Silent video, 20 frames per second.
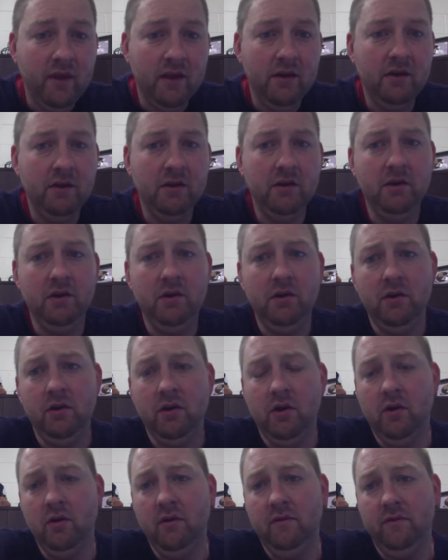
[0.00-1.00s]

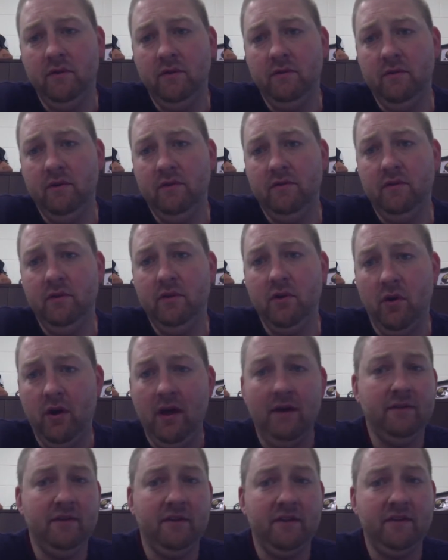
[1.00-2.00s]
if you don't
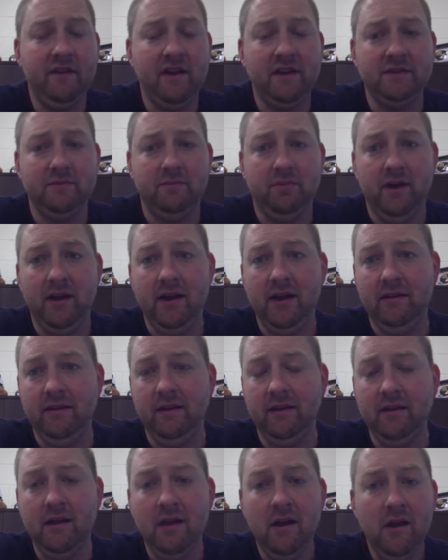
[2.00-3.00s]
have a succession plan,
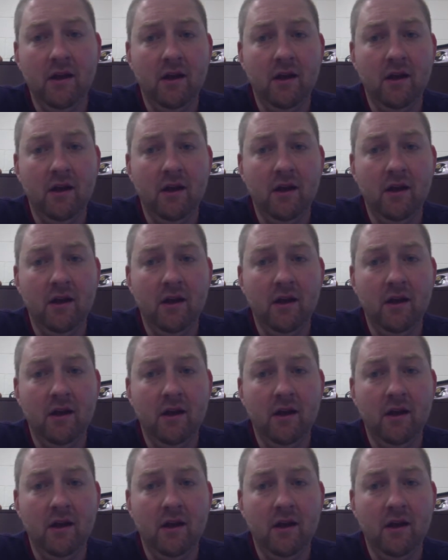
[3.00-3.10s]
then